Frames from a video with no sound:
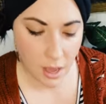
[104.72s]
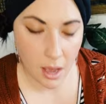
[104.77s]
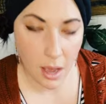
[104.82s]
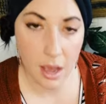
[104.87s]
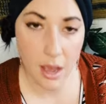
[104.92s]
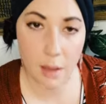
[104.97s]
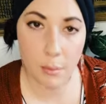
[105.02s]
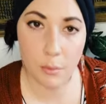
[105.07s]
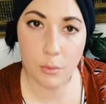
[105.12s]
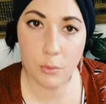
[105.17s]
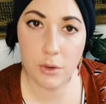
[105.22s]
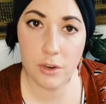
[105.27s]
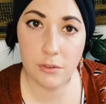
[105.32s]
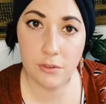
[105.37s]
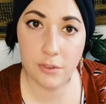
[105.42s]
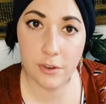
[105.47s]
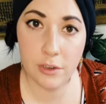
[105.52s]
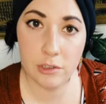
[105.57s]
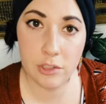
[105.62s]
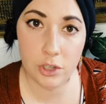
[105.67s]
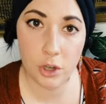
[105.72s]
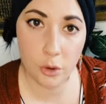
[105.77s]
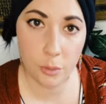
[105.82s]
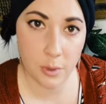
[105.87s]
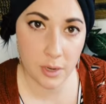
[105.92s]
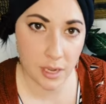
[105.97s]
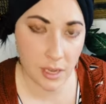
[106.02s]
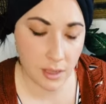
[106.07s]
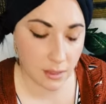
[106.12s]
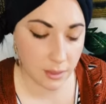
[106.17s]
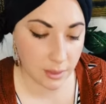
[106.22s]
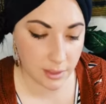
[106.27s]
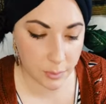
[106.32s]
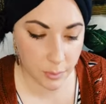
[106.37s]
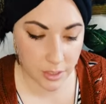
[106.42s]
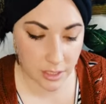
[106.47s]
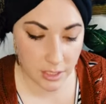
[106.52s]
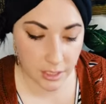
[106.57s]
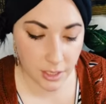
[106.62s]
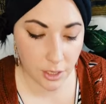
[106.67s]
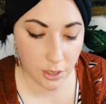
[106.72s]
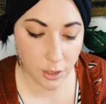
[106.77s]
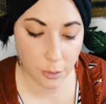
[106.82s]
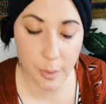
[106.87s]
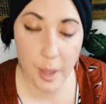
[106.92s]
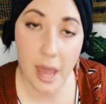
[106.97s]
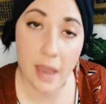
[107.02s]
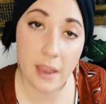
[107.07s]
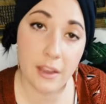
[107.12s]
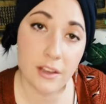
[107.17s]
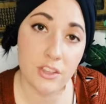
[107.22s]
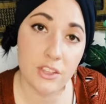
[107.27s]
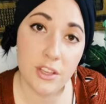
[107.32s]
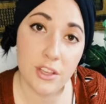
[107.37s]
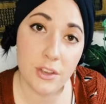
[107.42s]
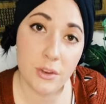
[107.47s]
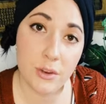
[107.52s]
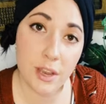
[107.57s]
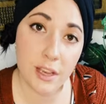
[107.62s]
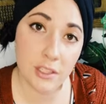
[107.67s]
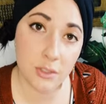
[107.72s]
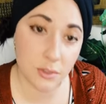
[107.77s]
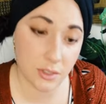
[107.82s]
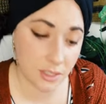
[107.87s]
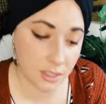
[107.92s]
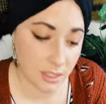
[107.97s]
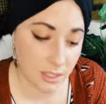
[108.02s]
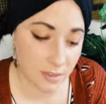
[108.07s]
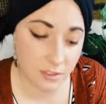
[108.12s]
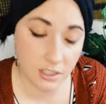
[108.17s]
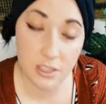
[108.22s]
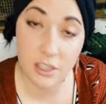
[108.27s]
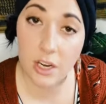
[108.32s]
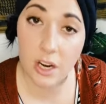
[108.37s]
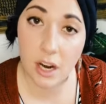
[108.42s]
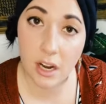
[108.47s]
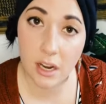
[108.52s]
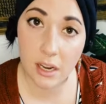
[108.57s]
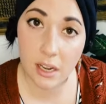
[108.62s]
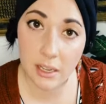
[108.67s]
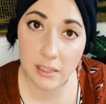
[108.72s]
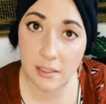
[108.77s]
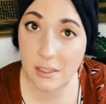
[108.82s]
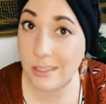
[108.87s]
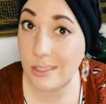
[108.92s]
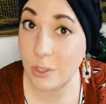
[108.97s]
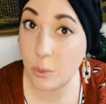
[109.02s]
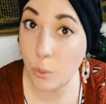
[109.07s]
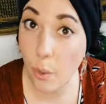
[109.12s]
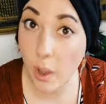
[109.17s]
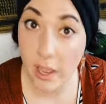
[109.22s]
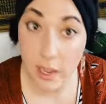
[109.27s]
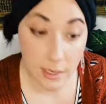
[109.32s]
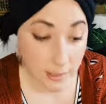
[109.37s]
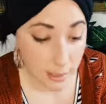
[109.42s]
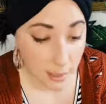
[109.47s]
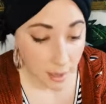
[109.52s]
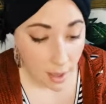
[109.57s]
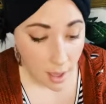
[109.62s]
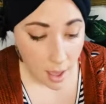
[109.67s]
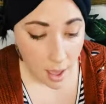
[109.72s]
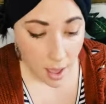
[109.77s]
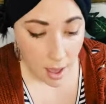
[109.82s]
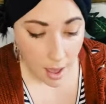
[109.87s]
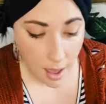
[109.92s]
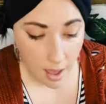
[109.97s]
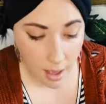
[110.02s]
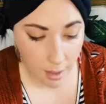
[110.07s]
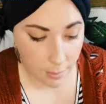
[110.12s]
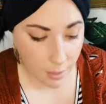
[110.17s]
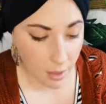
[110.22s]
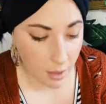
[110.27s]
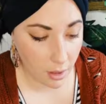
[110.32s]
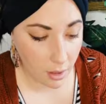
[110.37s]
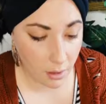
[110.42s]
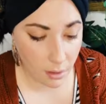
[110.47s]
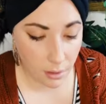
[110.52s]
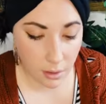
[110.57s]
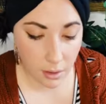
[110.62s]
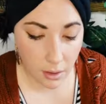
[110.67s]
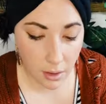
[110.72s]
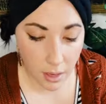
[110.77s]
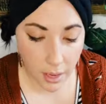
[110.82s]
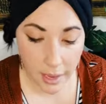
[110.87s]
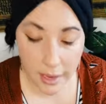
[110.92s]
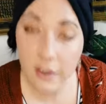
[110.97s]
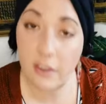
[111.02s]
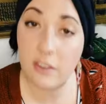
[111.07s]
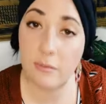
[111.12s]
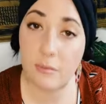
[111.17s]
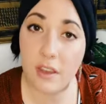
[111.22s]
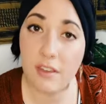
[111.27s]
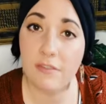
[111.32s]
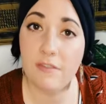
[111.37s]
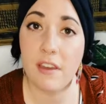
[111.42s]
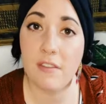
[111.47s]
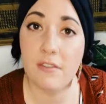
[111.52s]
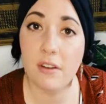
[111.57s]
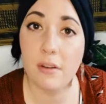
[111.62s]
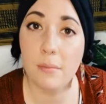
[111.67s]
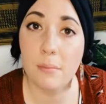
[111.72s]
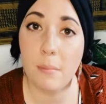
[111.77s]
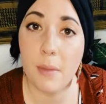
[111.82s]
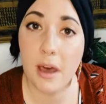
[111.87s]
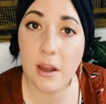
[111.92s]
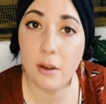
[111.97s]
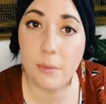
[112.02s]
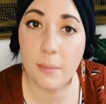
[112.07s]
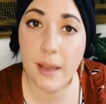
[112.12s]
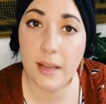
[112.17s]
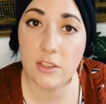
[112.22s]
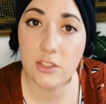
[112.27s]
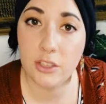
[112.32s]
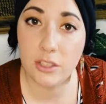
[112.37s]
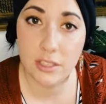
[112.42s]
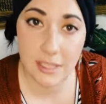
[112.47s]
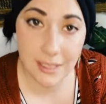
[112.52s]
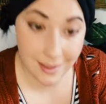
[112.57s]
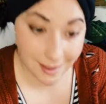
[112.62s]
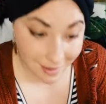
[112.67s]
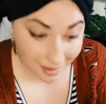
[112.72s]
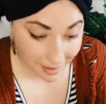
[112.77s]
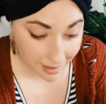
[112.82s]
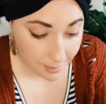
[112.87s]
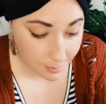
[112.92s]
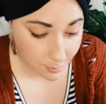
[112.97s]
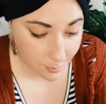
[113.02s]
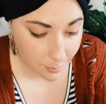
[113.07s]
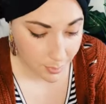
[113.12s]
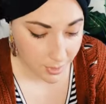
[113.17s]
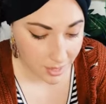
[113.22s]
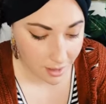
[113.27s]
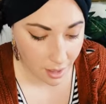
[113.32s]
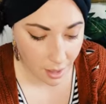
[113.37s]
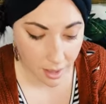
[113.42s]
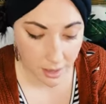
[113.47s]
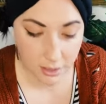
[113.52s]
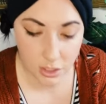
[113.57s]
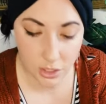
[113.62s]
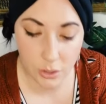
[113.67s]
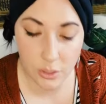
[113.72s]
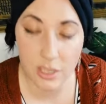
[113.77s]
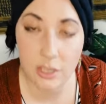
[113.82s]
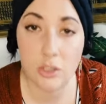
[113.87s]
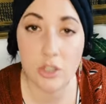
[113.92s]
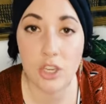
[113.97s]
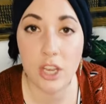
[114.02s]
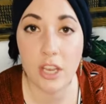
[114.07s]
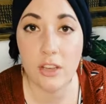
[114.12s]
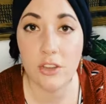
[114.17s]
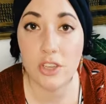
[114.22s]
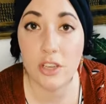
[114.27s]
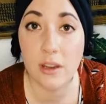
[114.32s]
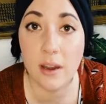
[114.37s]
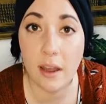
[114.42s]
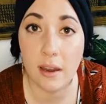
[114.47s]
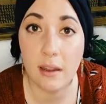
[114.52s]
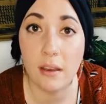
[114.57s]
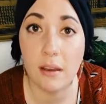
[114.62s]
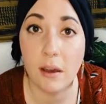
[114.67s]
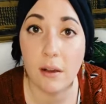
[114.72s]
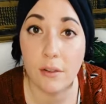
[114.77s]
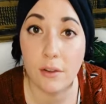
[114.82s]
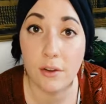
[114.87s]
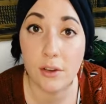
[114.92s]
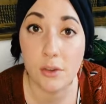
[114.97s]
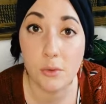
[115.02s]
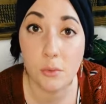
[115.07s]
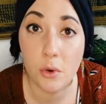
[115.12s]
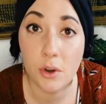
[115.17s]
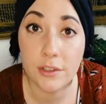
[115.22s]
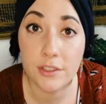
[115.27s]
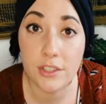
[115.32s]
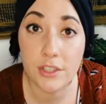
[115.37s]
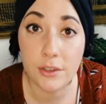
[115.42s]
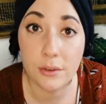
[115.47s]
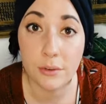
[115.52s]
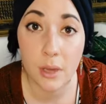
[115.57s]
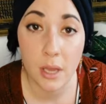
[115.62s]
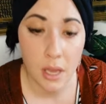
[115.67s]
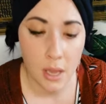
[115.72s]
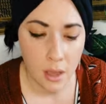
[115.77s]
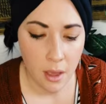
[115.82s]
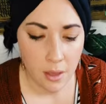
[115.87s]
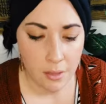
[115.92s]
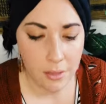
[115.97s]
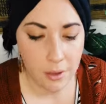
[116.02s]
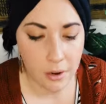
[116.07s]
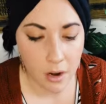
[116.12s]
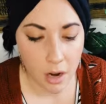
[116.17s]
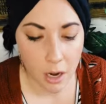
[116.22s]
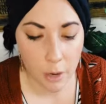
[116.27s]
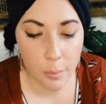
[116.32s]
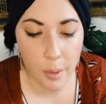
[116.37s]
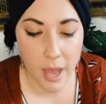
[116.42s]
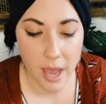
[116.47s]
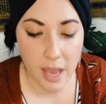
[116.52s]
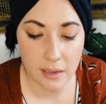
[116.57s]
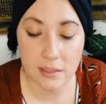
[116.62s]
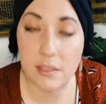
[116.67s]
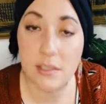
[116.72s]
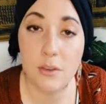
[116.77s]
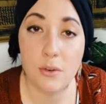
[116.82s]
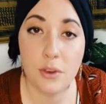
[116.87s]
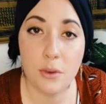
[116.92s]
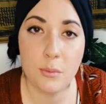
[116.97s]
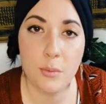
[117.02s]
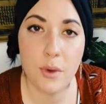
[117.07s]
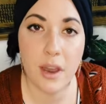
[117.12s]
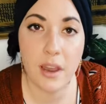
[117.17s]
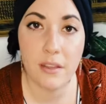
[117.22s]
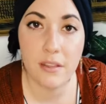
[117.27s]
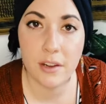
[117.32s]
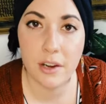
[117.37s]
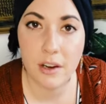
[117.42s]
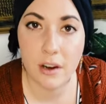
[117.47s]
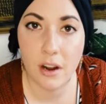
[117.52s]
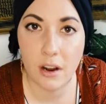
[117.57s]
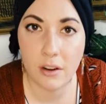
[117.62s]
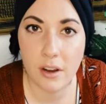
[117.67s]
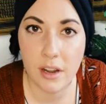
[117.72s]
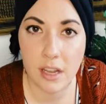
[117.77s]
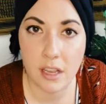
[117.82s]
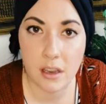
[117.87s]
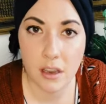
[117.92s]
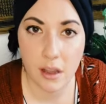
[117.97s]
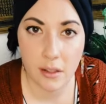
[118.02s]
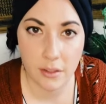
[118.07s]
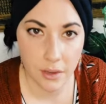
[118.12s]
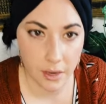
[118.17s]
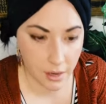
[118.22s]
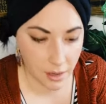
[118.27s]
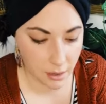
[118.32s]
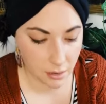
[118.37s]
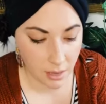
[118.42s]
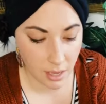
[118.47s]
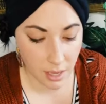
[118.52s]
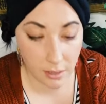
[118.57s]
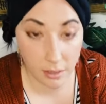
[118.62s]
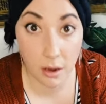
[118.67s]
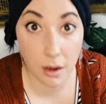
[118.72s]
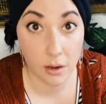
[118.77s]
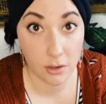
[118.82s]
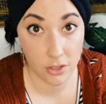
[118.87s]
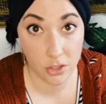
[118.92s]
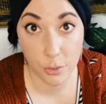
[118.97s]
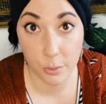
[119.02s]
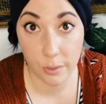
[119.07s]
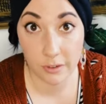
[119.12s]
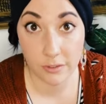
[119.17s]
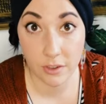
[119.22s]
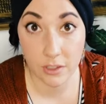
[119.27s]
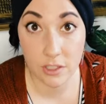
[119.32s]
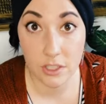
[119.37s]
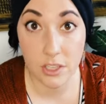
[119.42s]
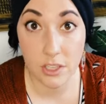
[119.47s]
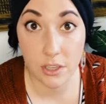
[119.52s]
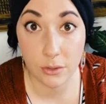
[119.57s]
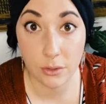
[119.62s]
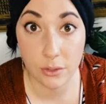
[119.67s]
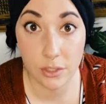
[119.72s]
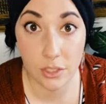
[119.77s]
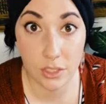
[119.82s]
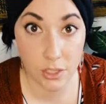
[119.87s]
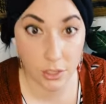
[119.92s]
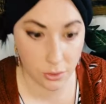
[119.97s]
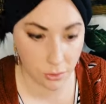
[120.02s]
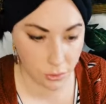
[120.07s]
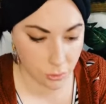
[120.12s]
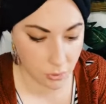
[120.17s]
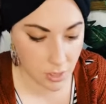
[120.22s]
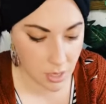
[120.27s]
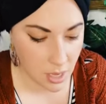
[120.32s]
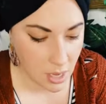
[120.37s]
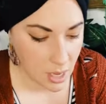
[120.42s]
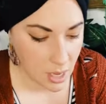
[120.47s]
Um, when you first open it, this particular package that you guys received in your art kits is white. Um, kind of my favorite Model Magic to get because you can change it any color you want to. There are packs that you can buy that are already colored and they are super fun to use too,